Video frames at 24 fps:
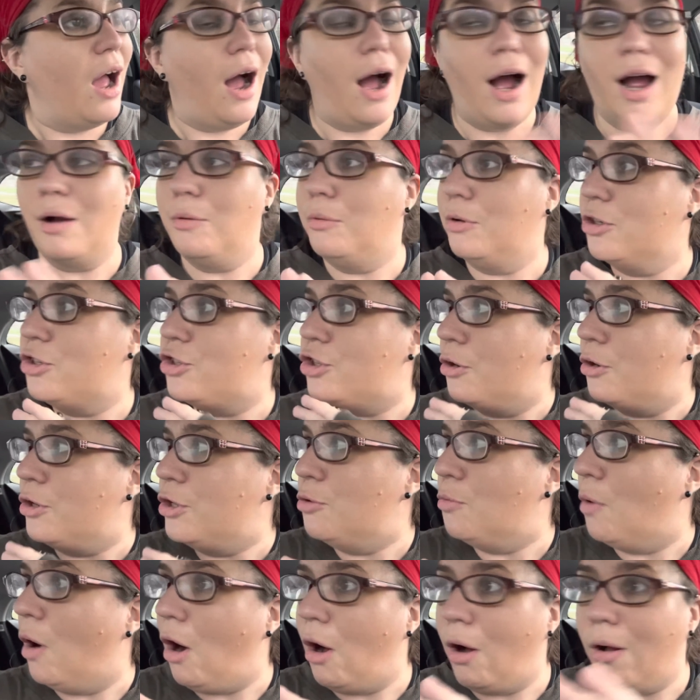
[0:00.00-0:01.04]
I will show
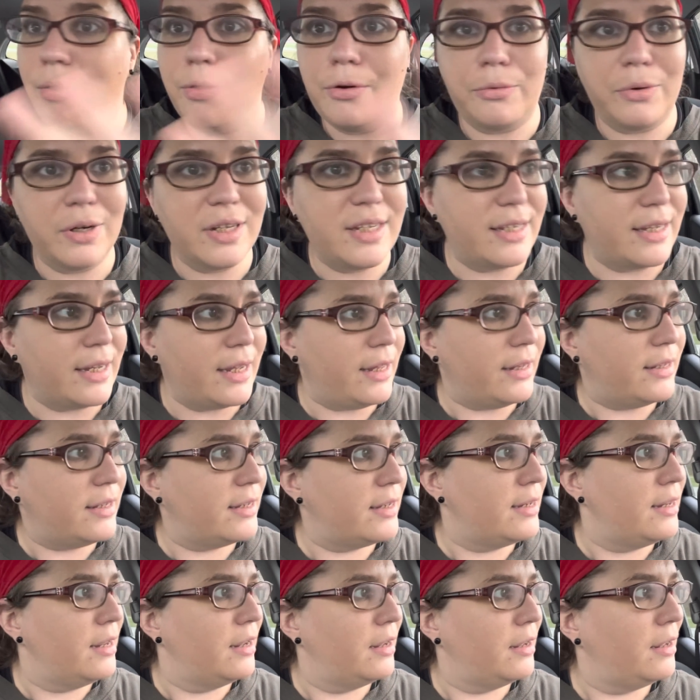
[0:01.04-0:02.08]
you all the
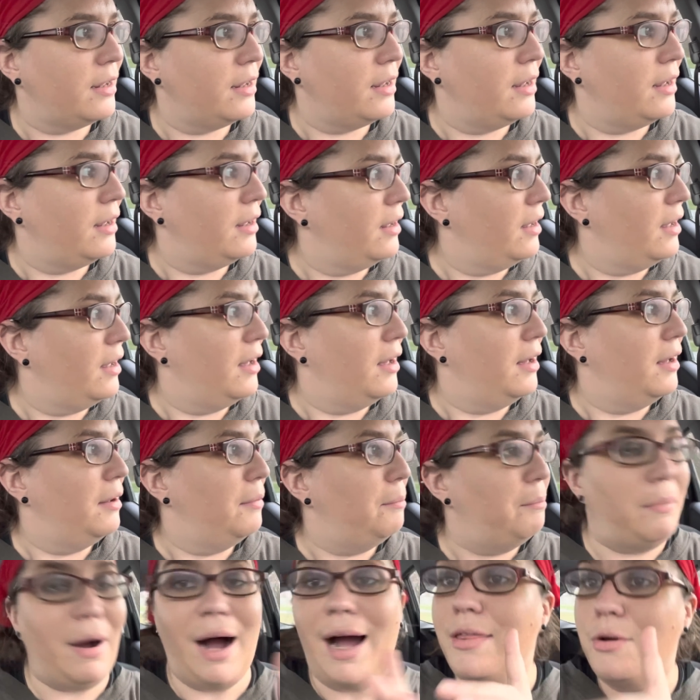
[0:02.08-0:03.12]
receipts.
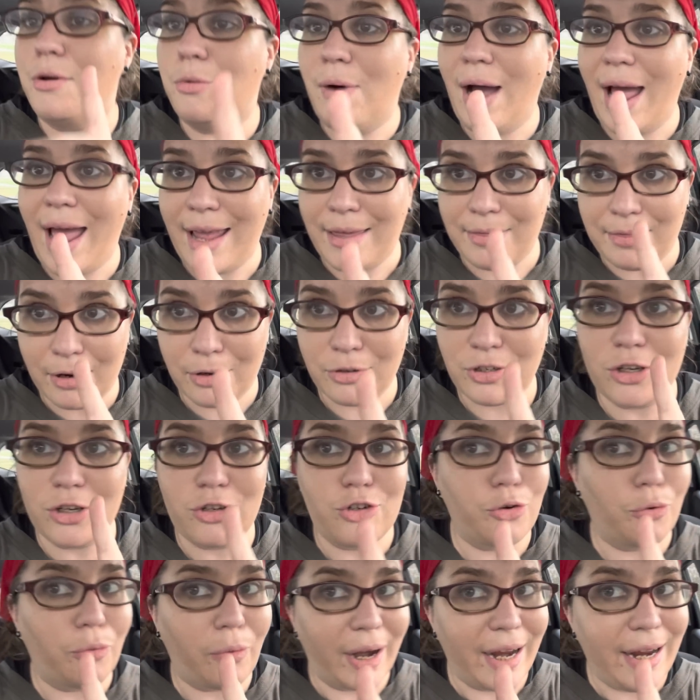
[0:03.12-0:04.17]
By the way, there's a
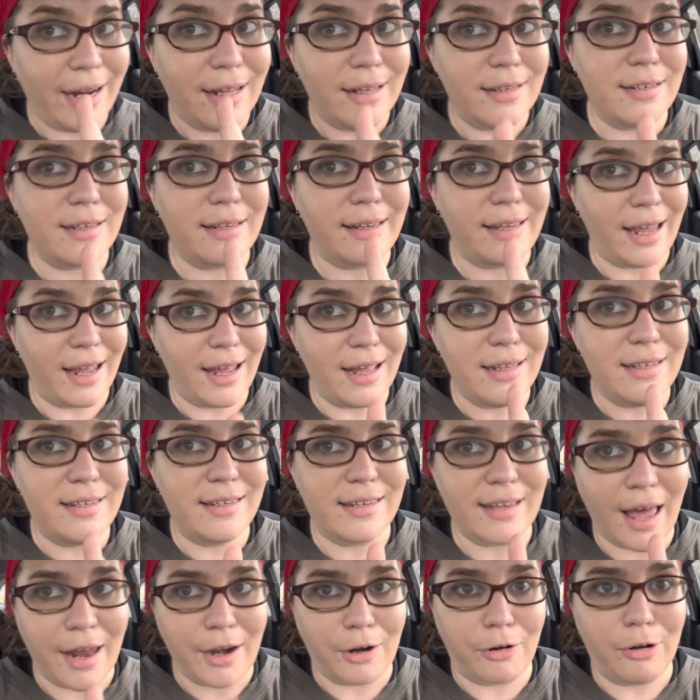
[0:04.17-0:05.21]
trans kids
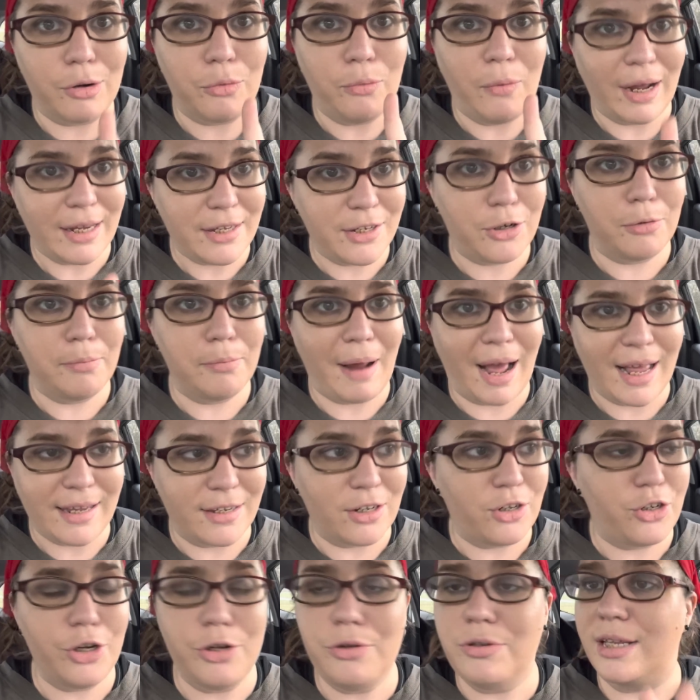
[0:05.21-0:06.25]
center in Western
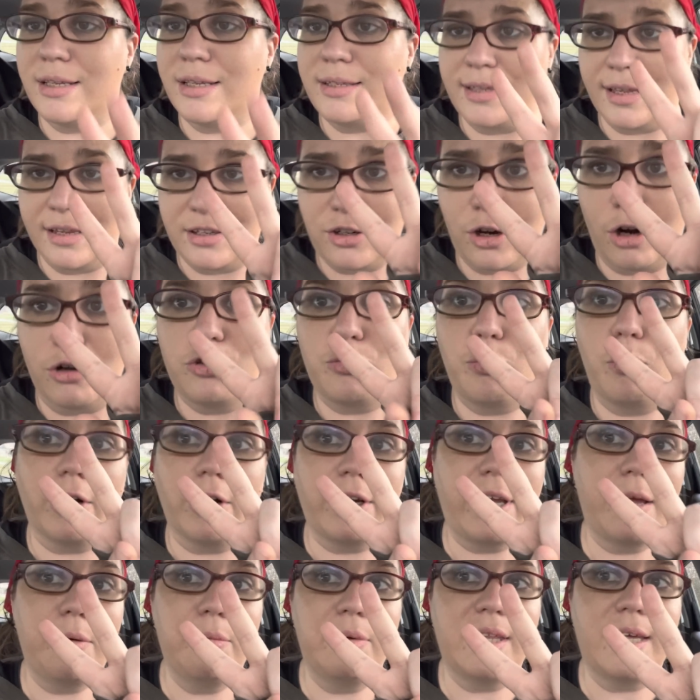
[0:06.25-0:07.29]
Massachusetts that starts
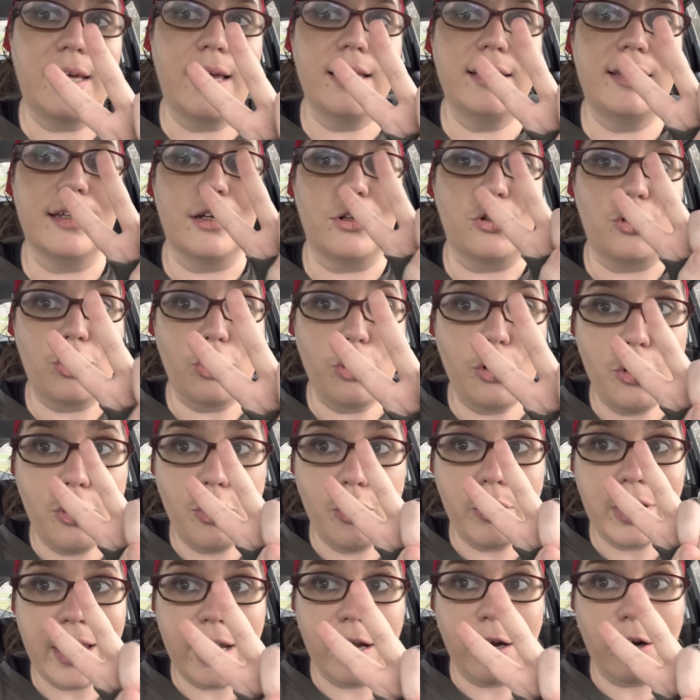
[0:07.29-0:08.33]
working with kids at
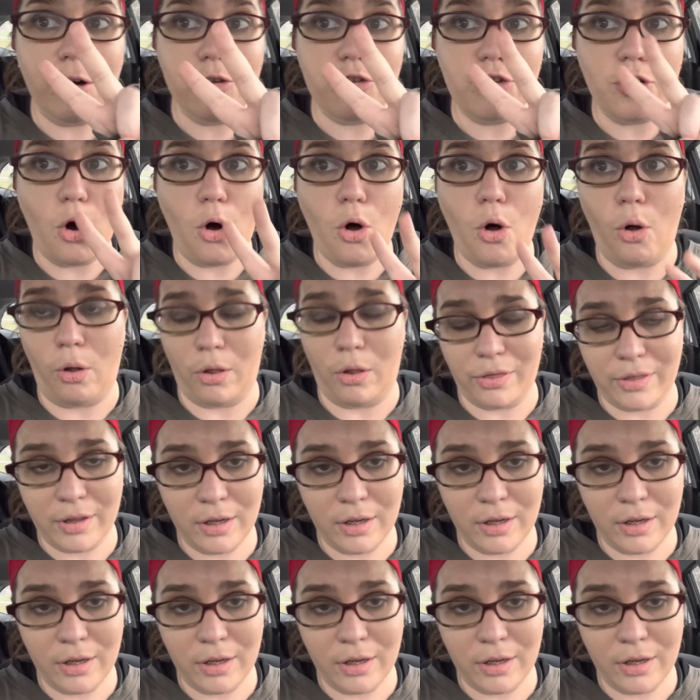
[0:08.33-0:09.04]
2 years old.